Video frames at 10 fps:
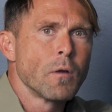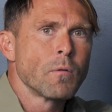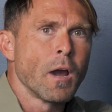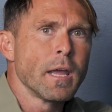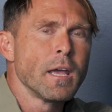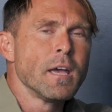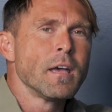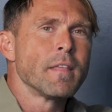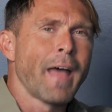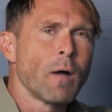right?
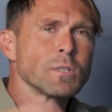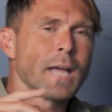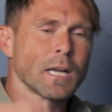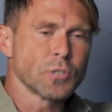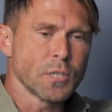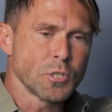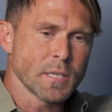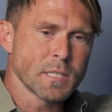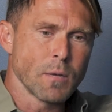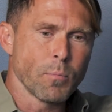That was actually
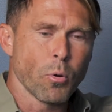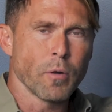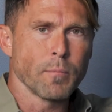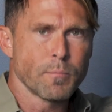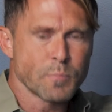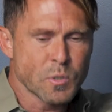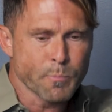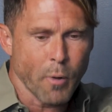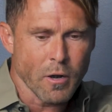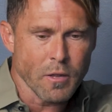just an important
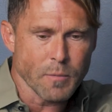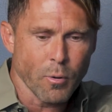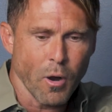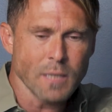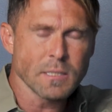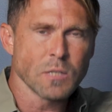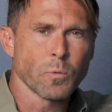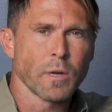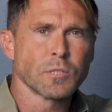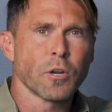part of the process
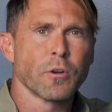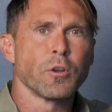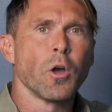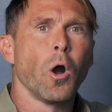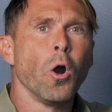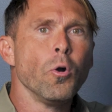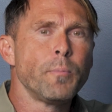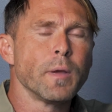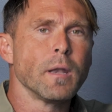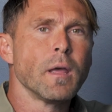where I started to
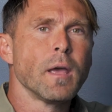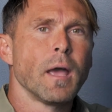open